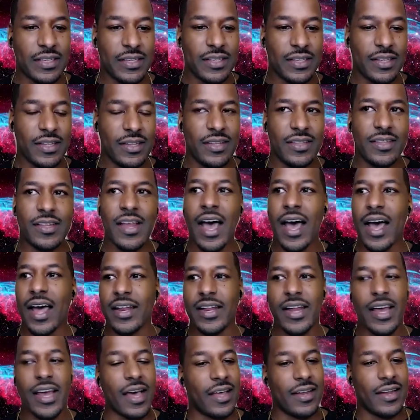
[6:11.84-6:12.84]
Nah,
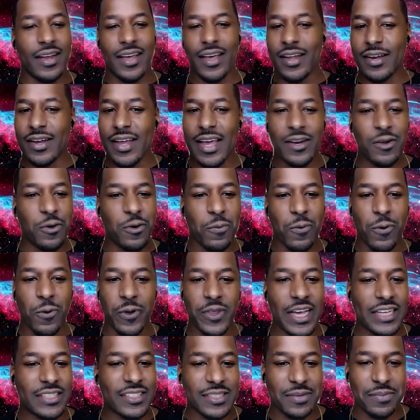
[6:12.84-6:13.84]
not no more.
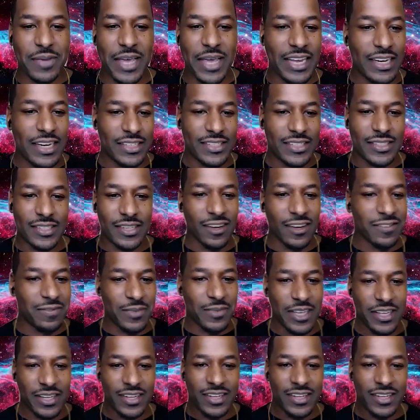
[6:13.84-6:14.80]
That's some 80s stuff, man.